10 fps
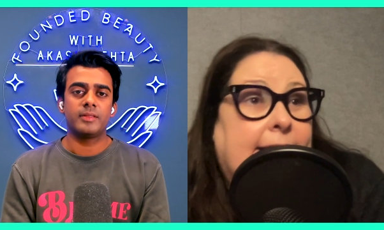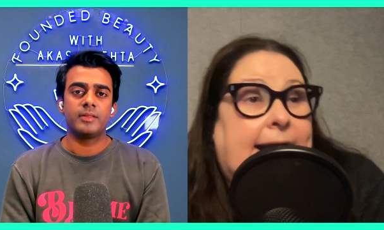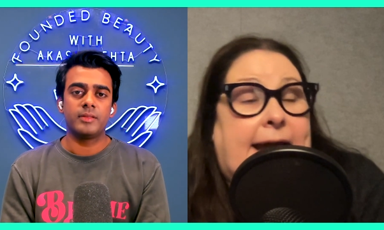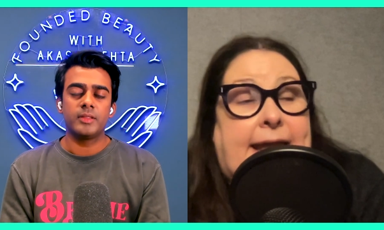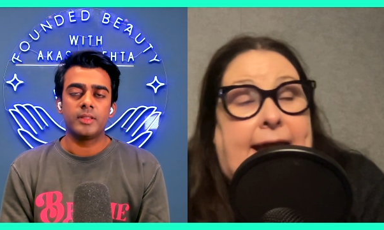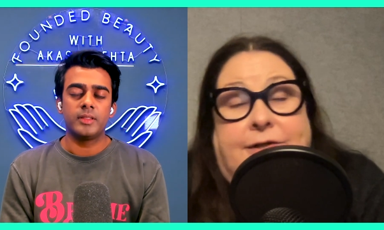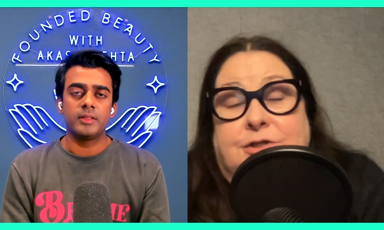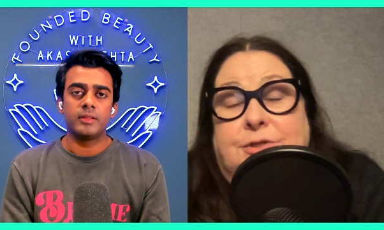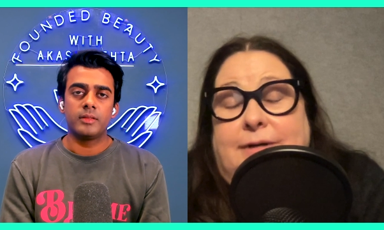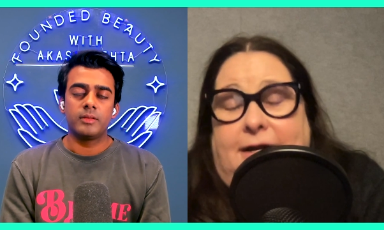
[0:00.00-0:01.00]
Speaker 1: like I can't
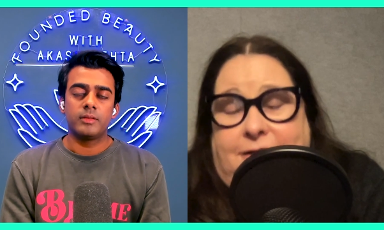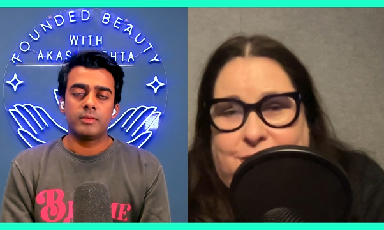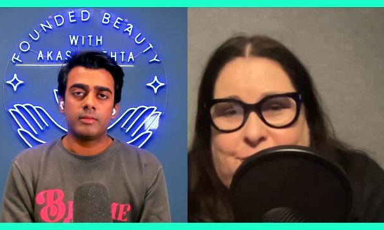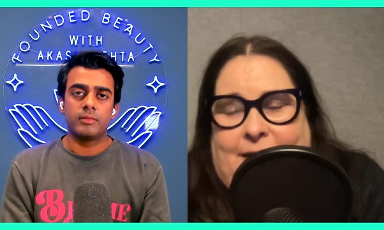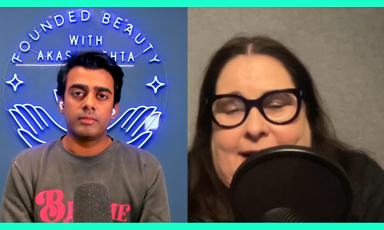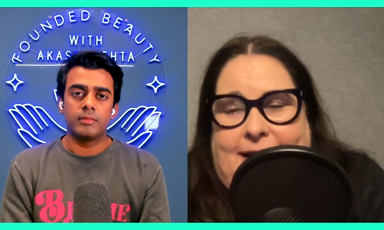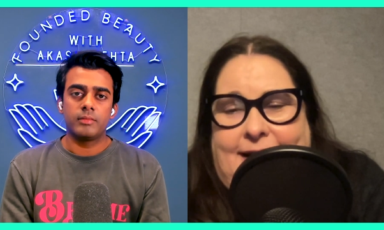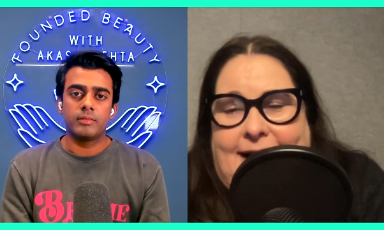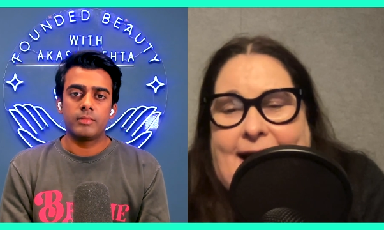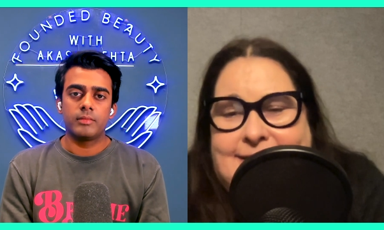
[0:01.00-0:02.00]
do it on a screen.
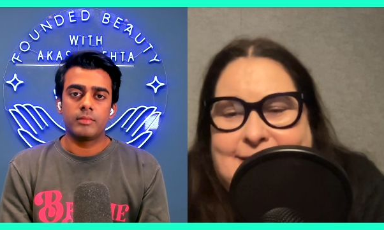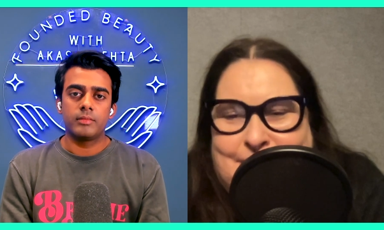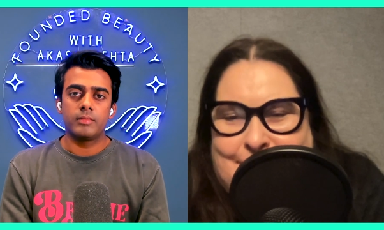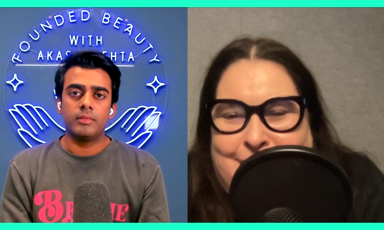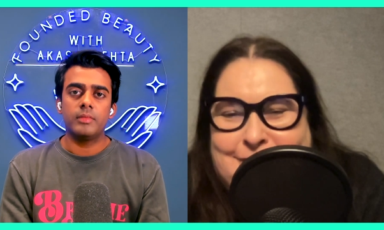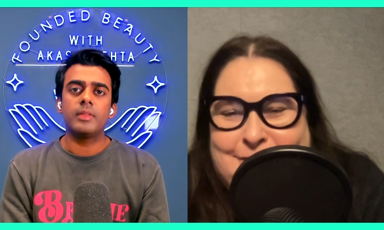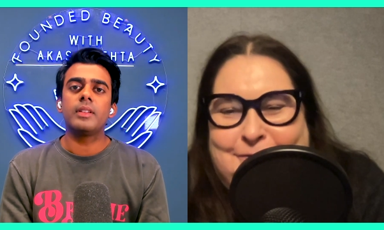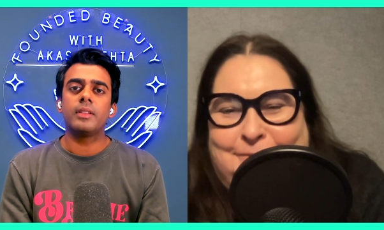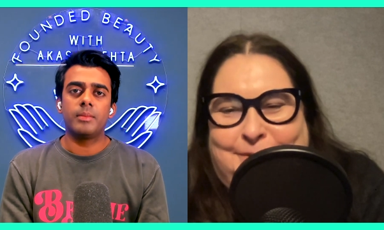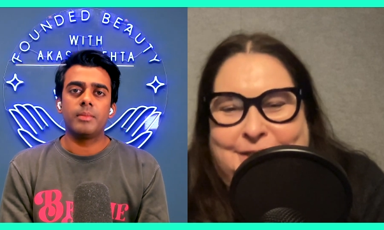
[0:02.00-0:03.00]
It has to be a
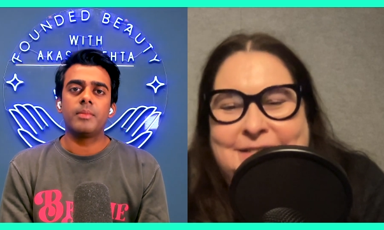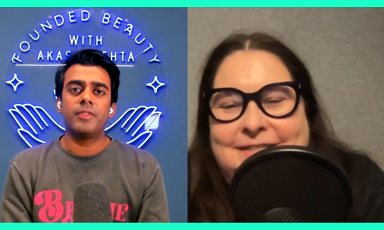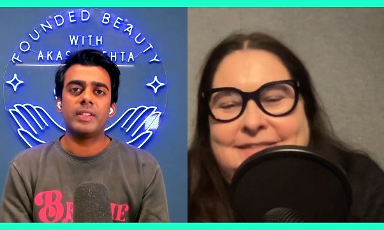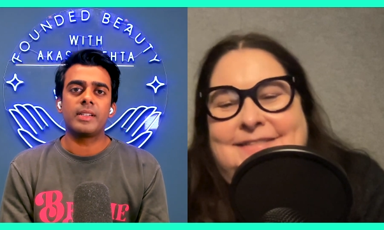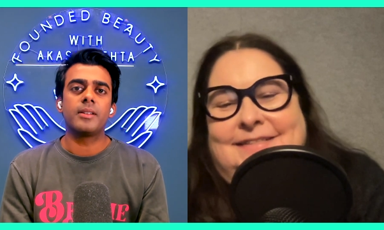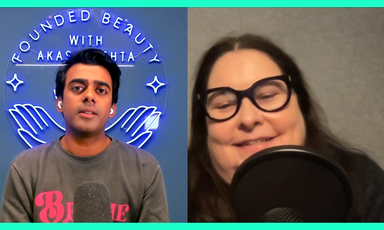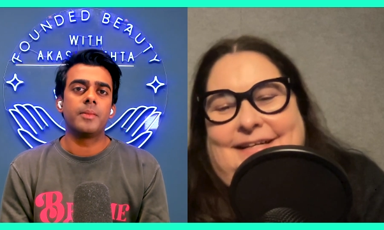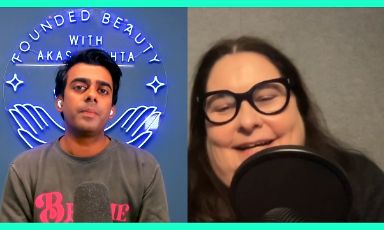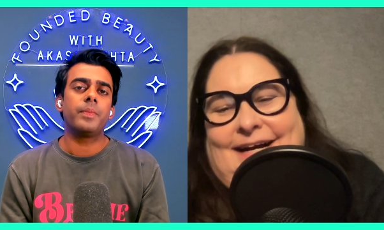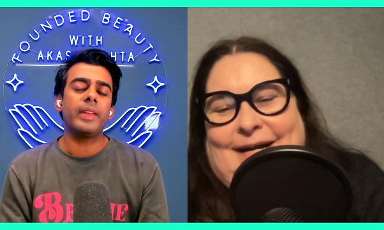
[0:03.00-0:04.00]
physical book. Physical.
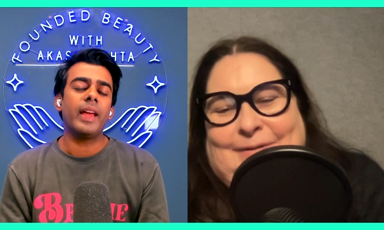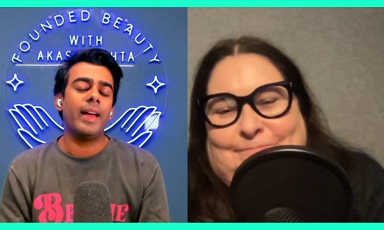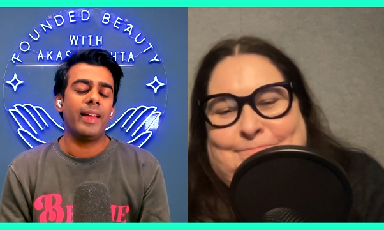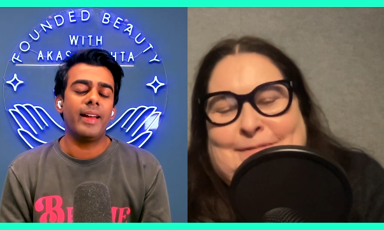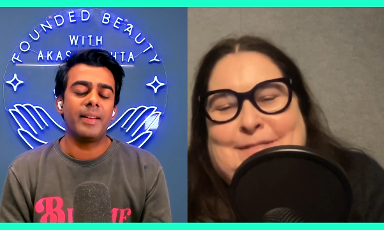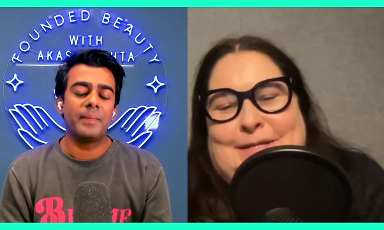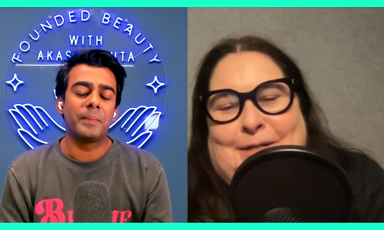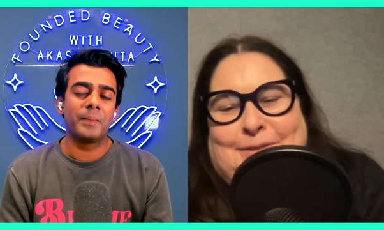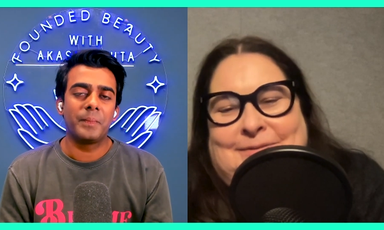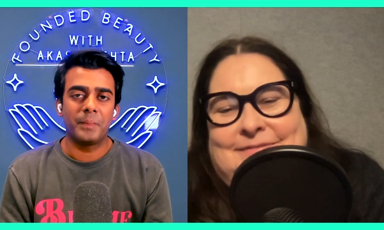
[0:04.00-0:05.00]
Um, yeah, yeah.
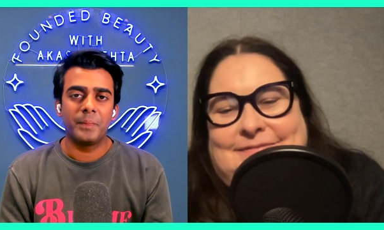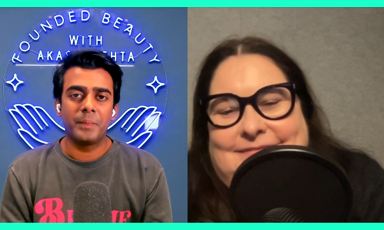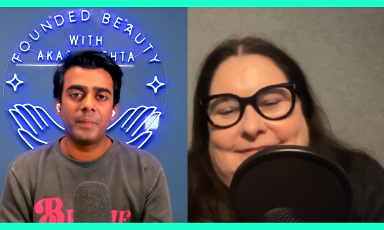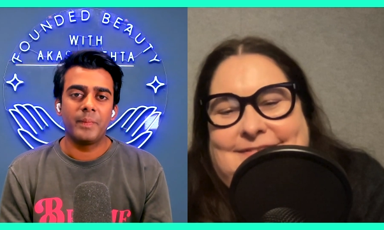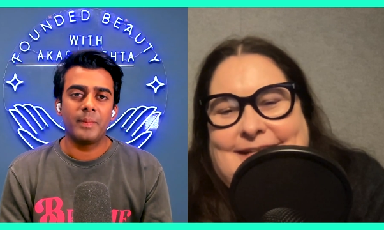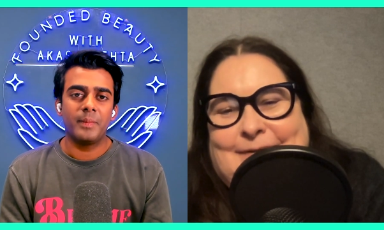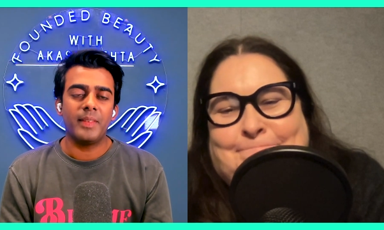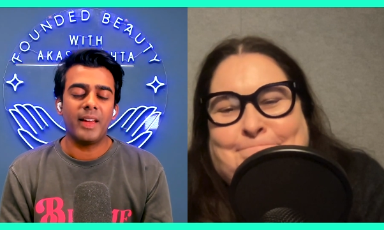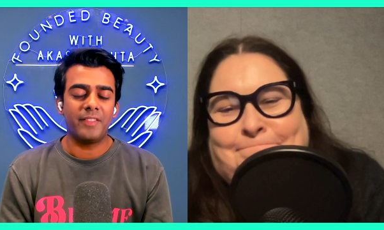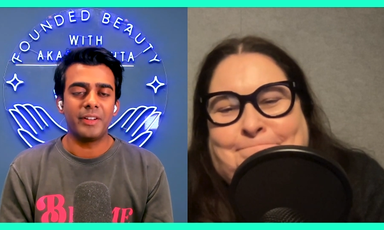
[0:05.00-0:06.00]
So,
Speaker 2: yeah.
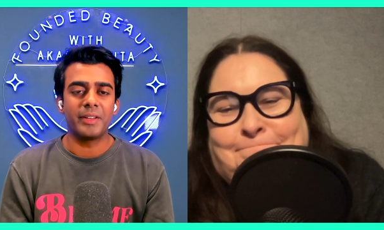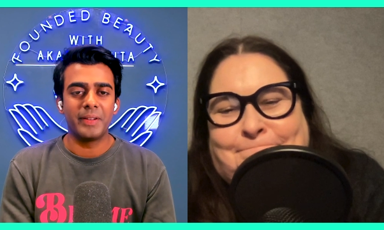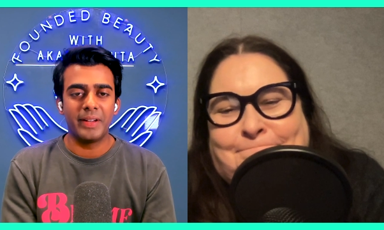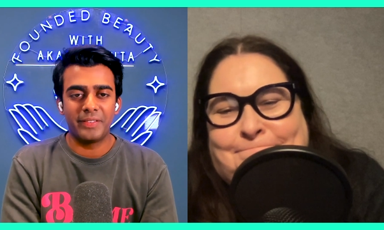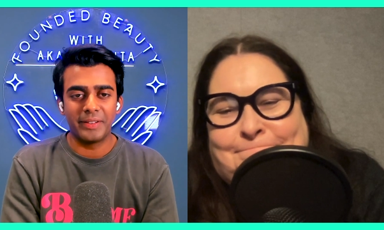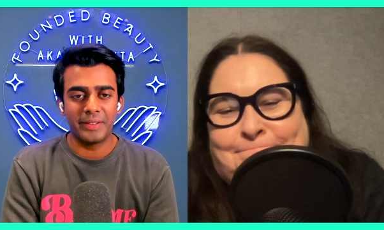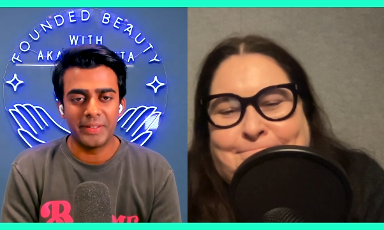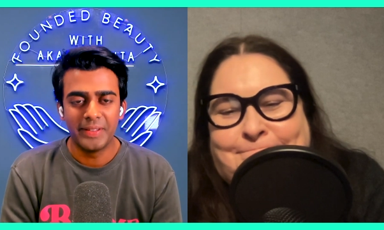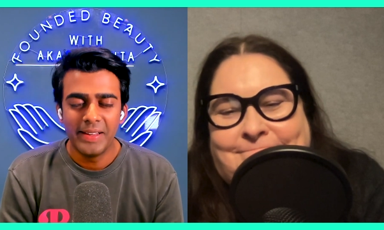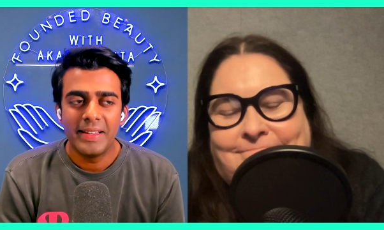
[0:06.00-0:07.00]
I feel you. I feel
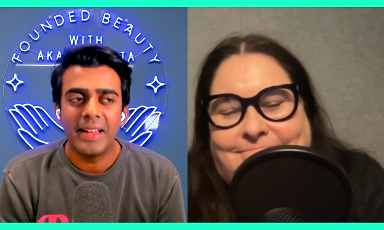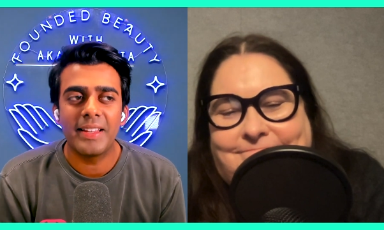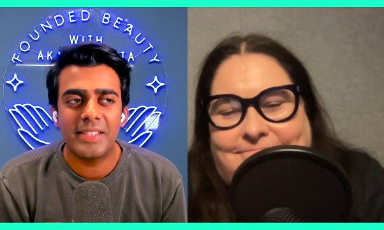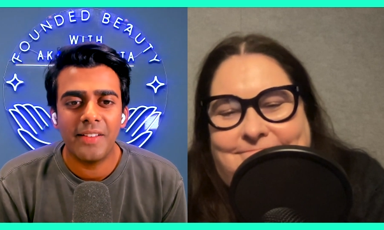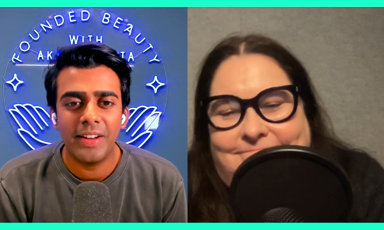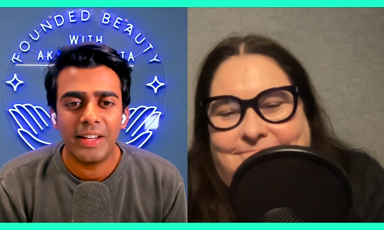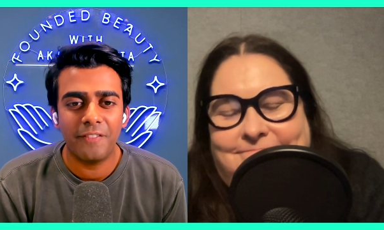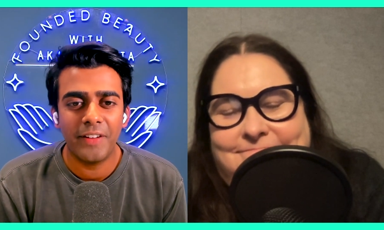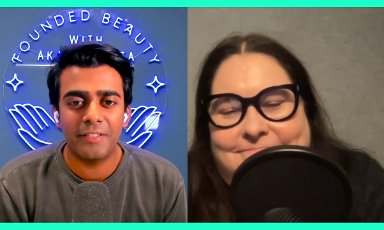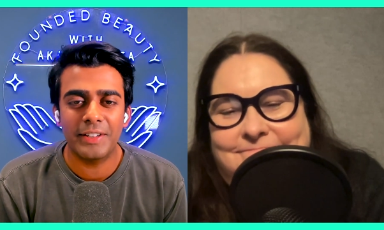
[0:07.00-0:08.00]
you. Uh, do you have like a
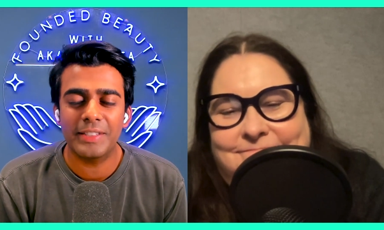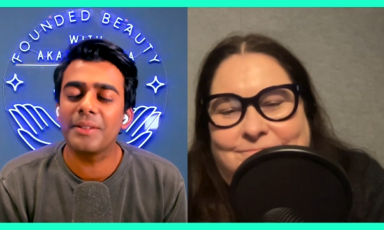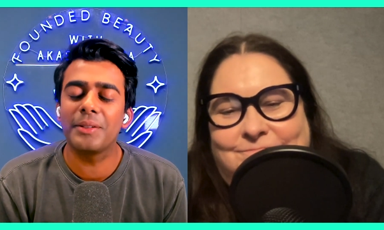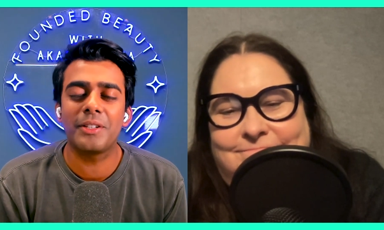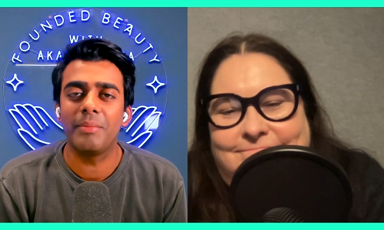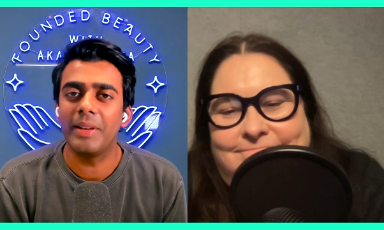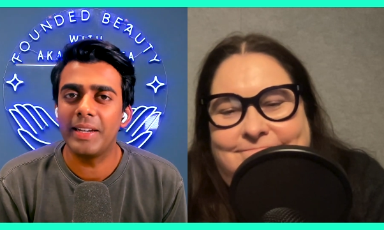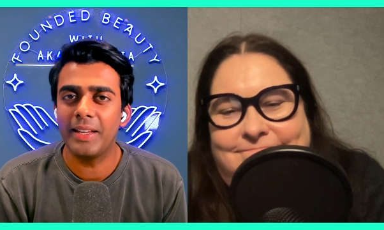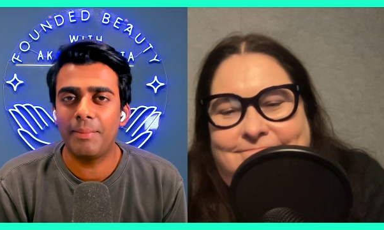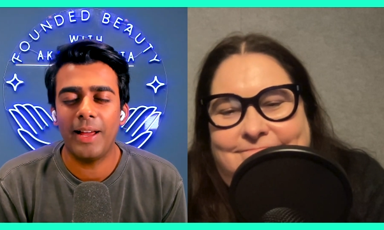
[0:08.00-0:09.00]
favorite social
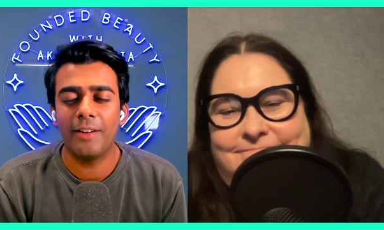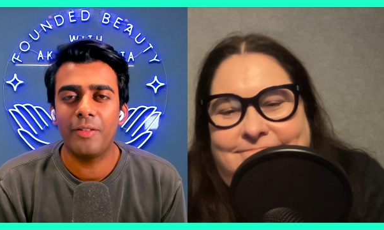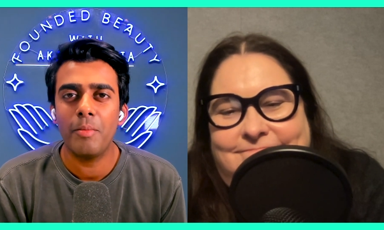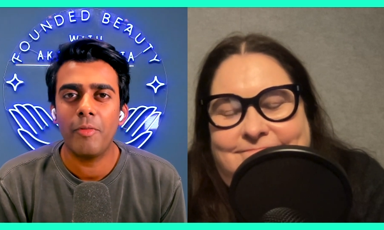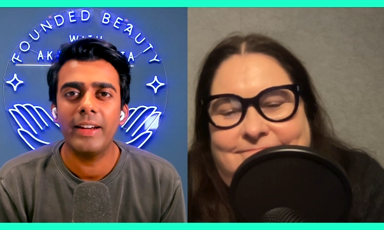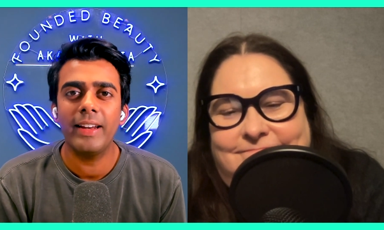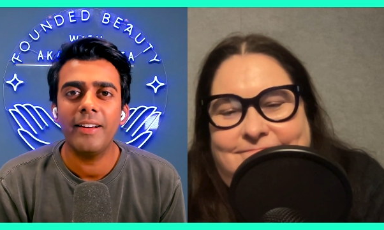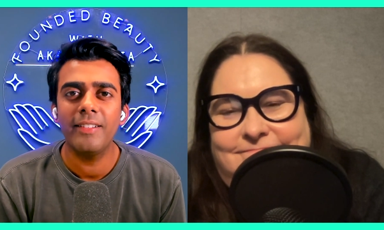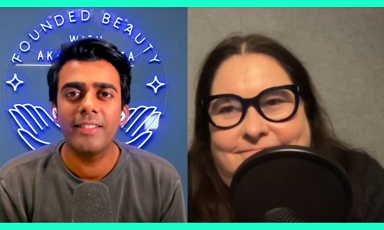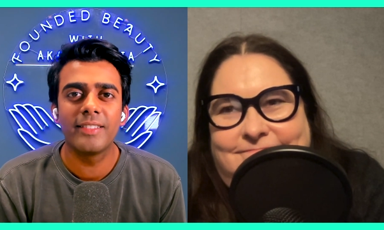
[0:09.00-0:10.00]
media platform right
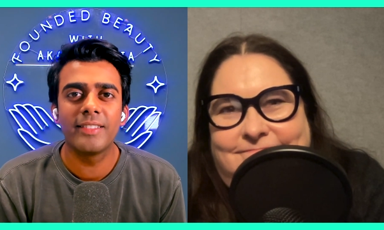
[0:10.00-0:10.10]
now?